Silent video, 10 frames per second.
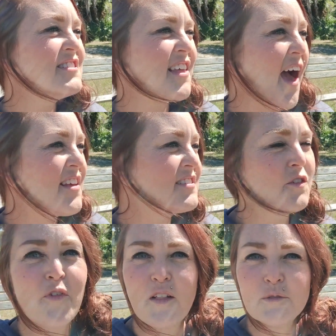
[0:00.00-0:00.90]
these guys
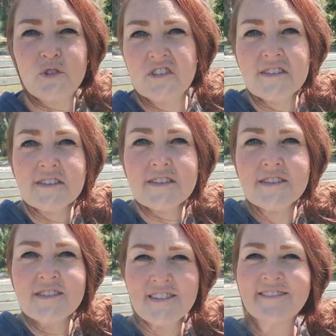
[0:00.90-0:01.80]
that follow Jesus
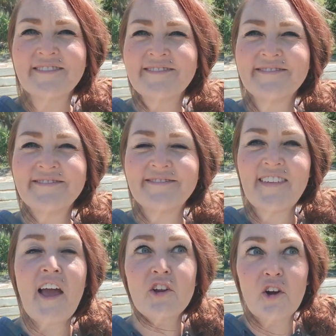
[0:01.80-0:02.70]

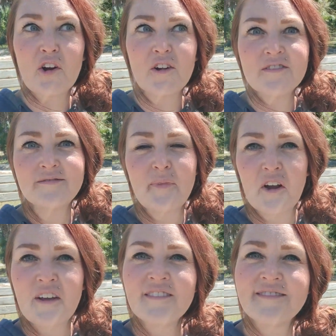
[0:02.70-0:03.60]
and girl,
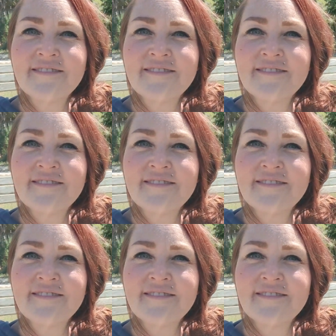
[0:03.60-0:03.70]
Mary,